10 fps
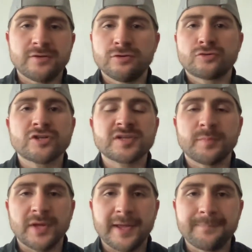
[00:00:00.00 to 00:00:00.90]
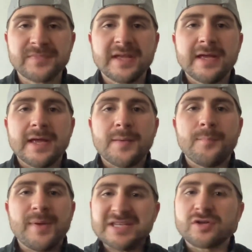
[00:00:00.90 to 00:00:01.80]
your nutrition plan,
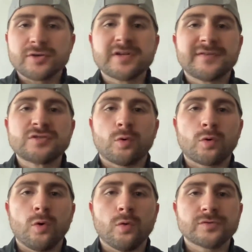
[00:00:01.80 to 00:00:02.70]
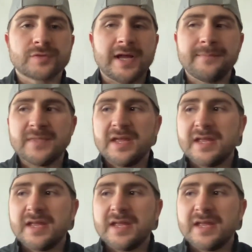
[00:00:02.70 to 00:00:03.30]
based on your individual goals, right?